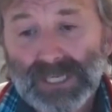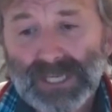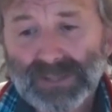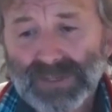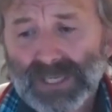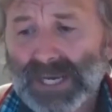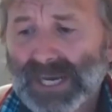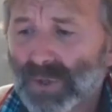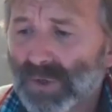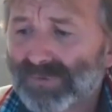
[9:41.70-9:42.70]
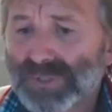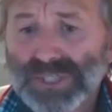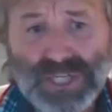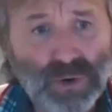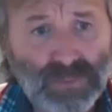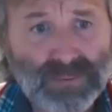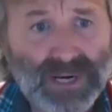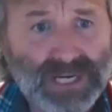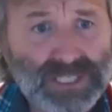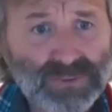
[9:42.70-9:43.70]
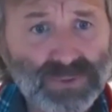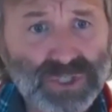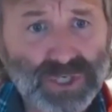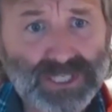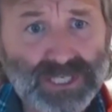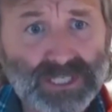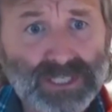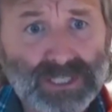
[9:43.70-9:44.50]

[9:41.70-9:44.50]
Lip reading: Then I had an offer to sell my practice, which I did,